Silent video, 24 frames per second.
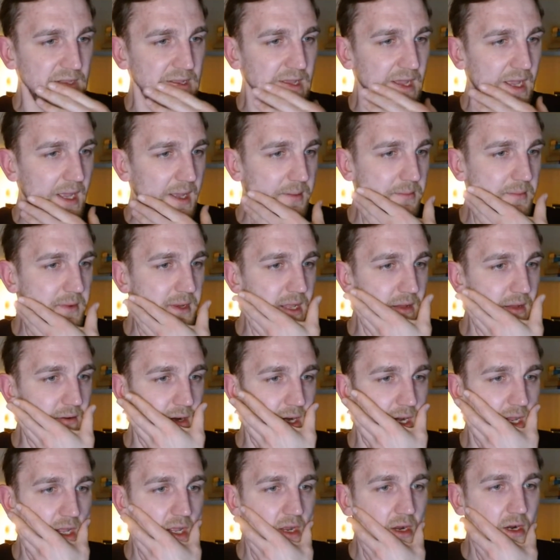I'm never
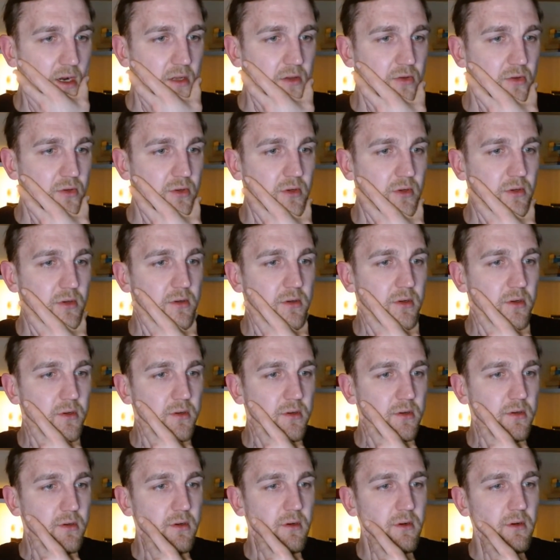here. I do
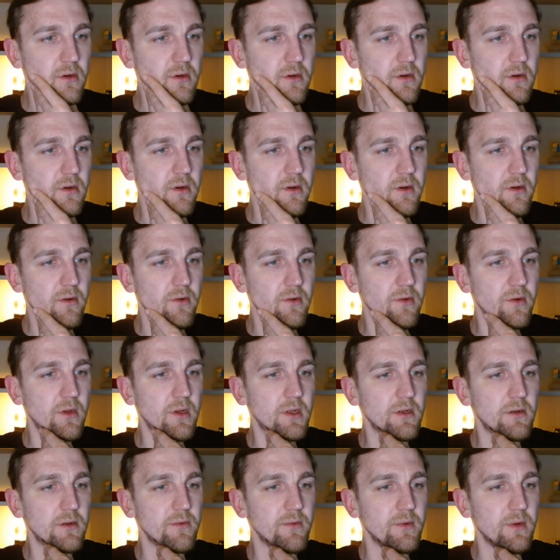
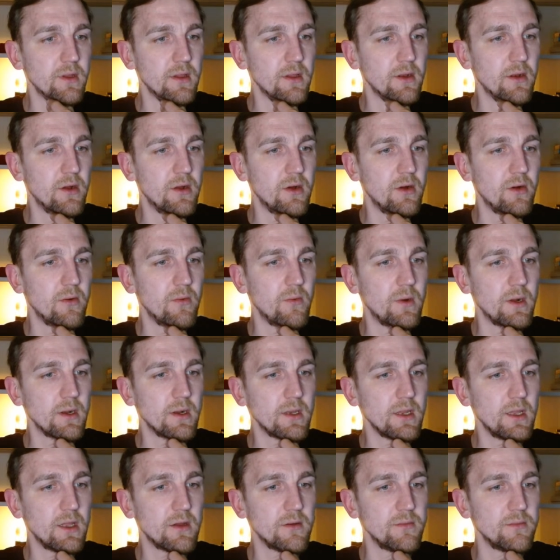not really know what
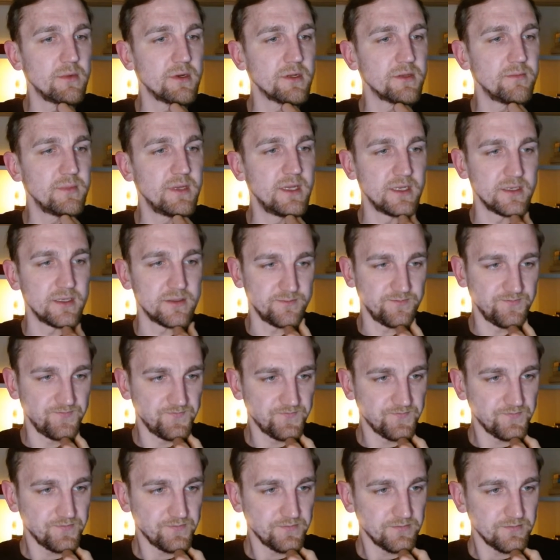e-commerce means.
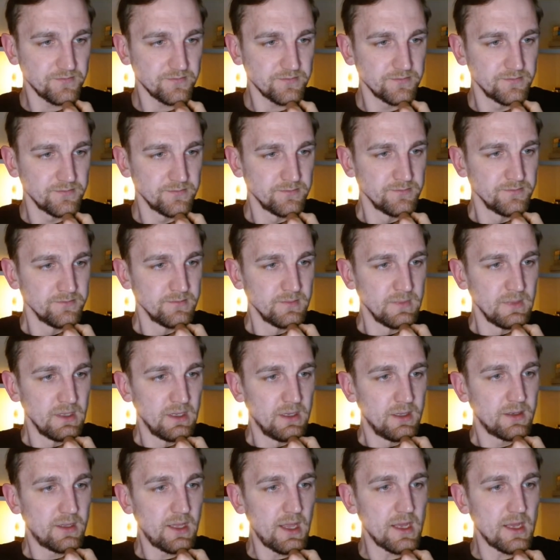
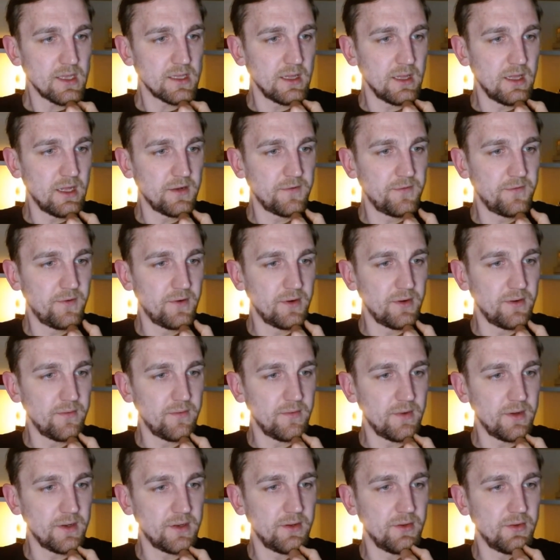Thanks a lot for
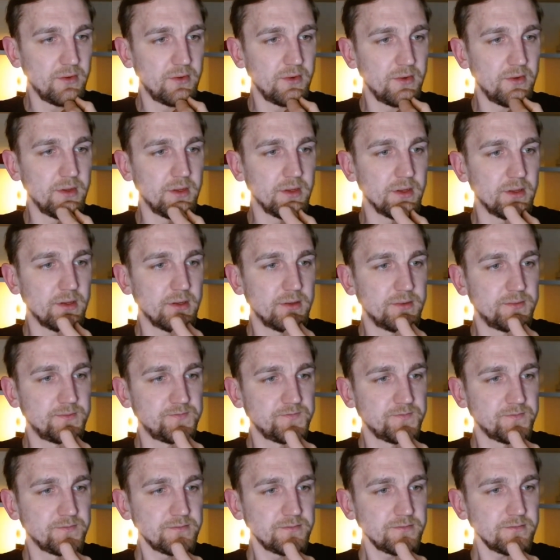what you're doing.
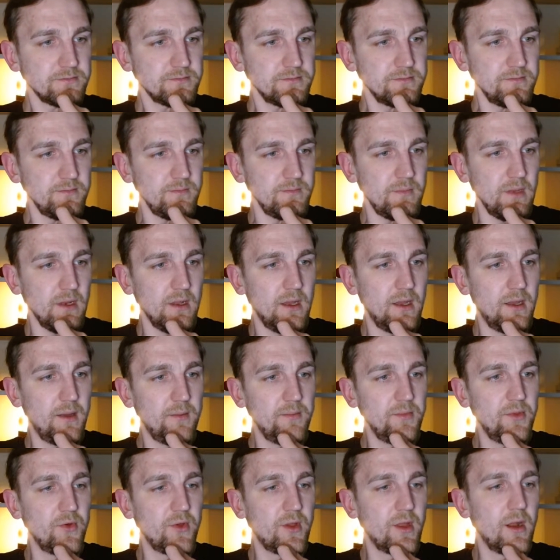
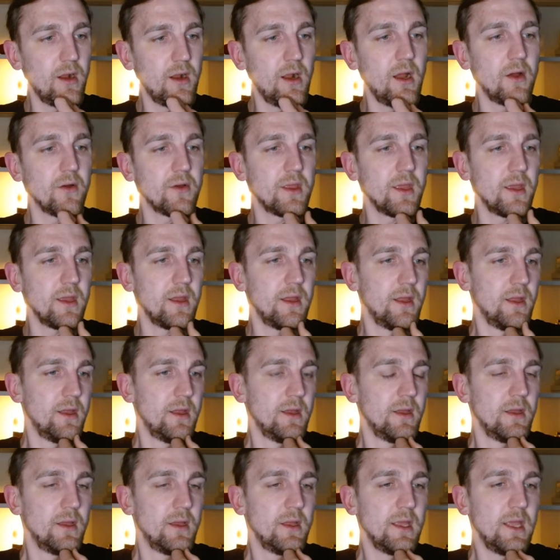I'm new here. Okay.
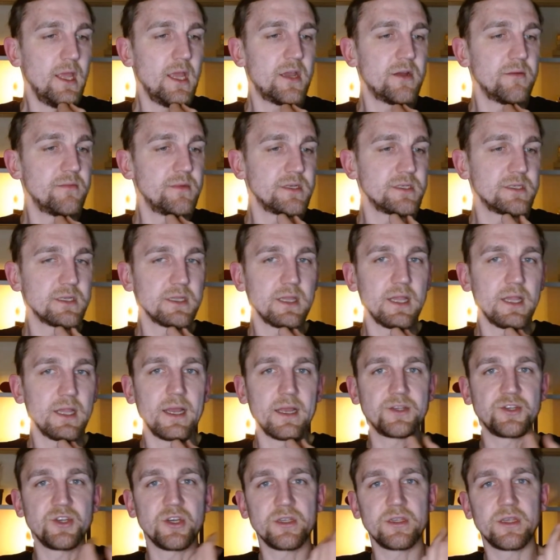E-commerce is
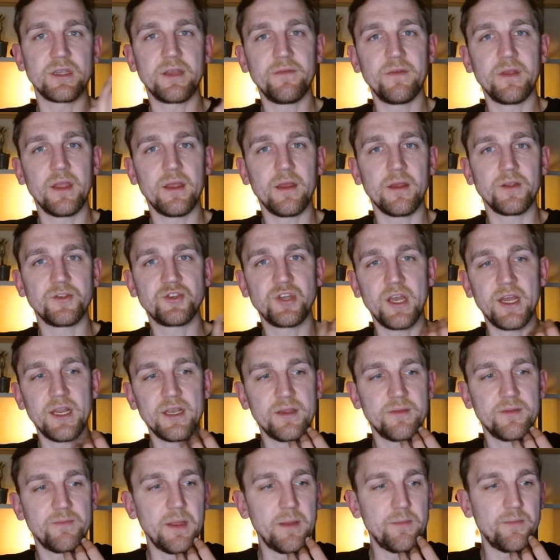like just giving
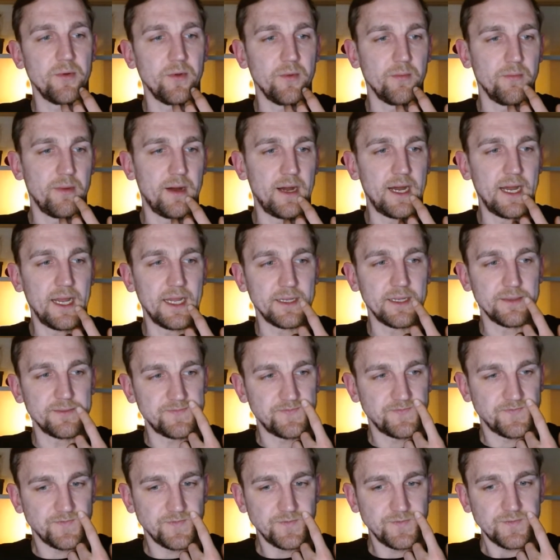chance people buy
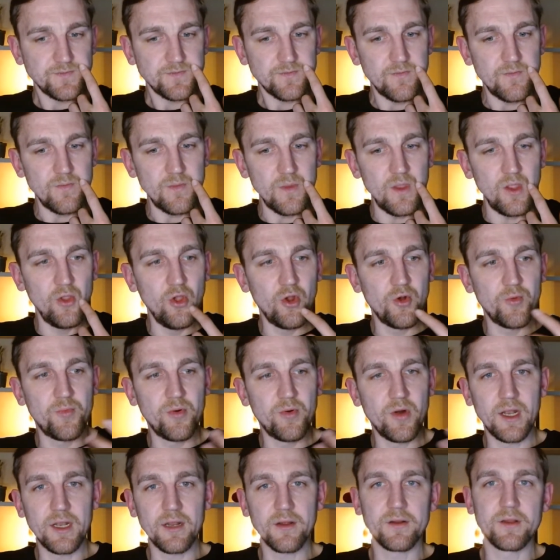your
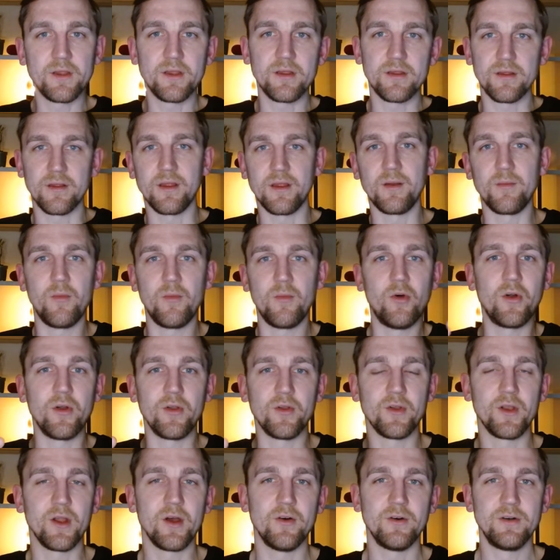product in more,
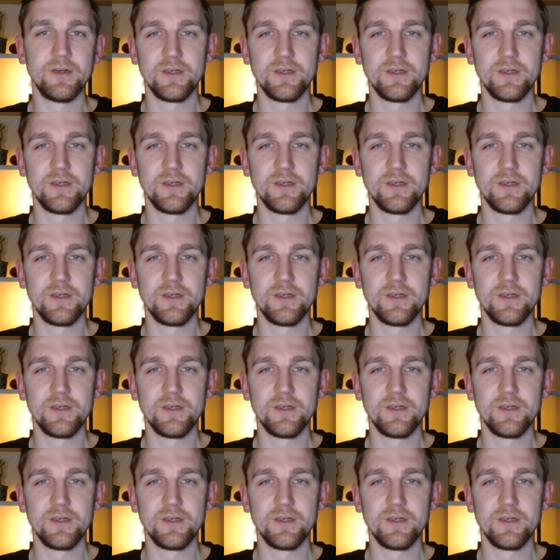in